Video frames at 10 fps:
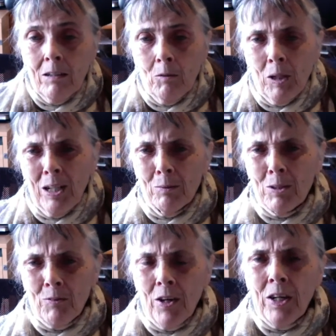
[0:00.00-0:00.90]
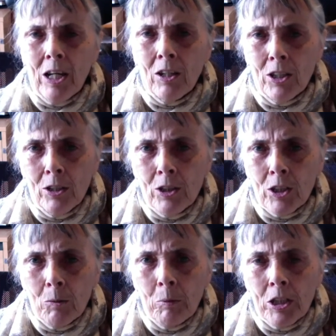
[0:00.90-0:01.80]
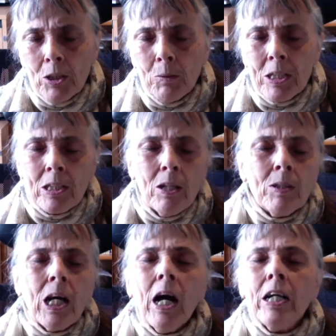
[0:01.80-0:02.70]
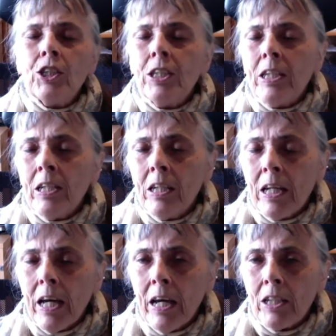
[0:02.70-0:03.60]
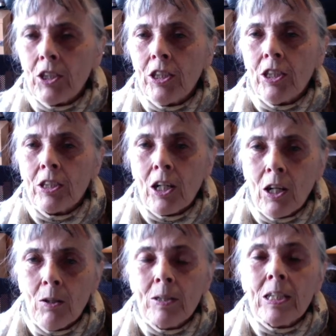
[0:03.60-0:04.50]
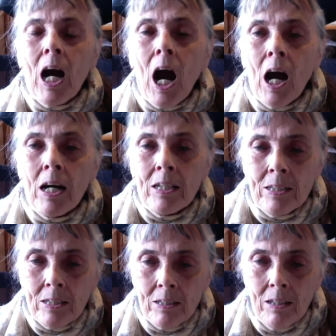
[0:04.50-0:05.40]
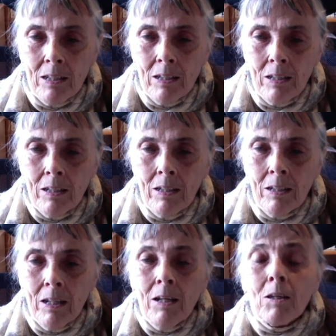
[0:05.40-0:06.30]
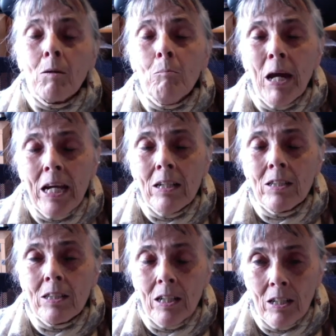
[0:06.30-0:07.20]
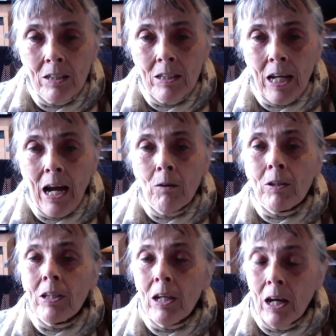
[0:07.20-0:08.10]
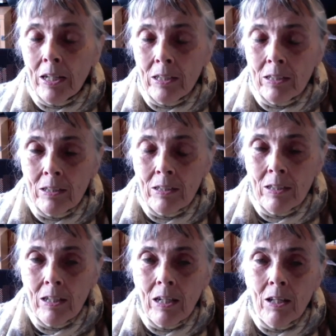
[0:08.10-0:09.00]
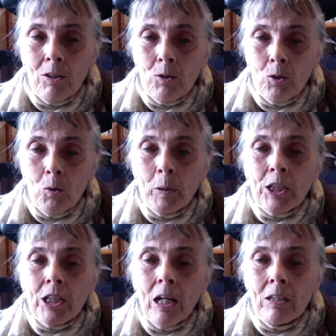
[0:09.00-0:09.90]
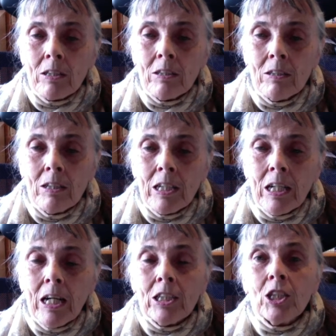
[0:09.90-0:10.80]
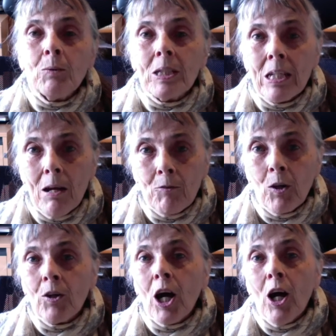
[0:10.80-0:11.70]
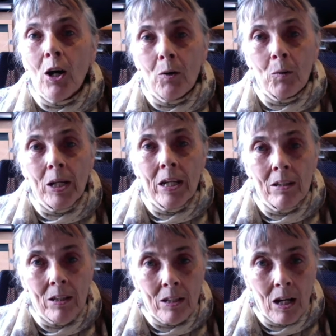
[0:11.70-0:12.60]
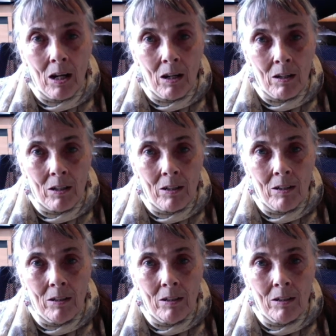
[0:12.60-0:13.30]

Well, it was very unusual, but she was so tired she didn't care. She just closed her eyes. The maid turned out the light. The door was shut, and she was left on her own in the dark.